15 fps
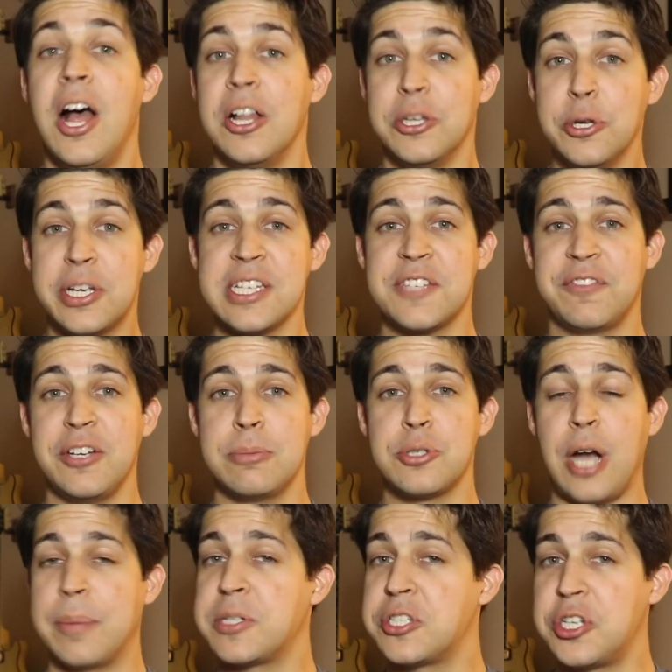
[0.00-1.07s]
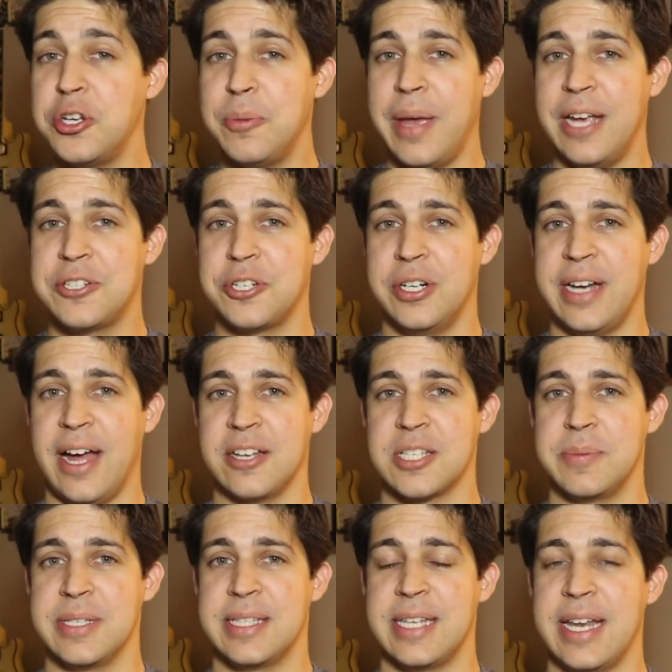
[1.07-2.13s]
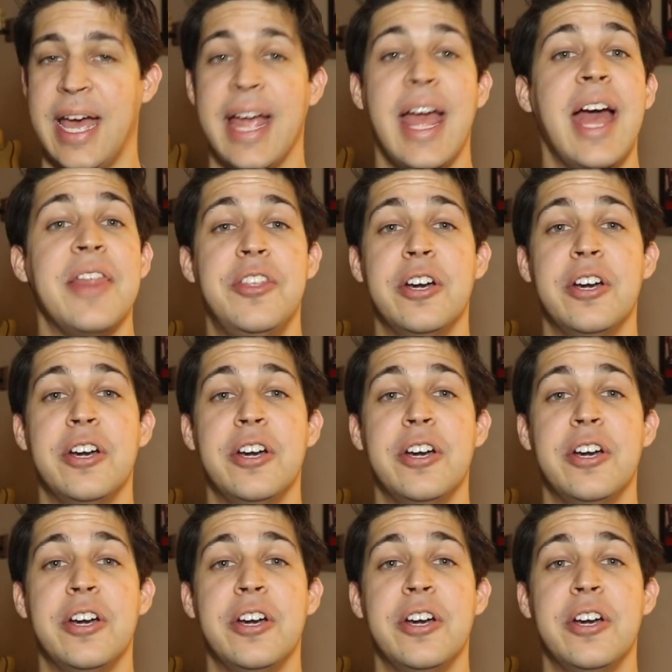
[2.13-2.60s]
Lucasfilm dropped two major announcements today.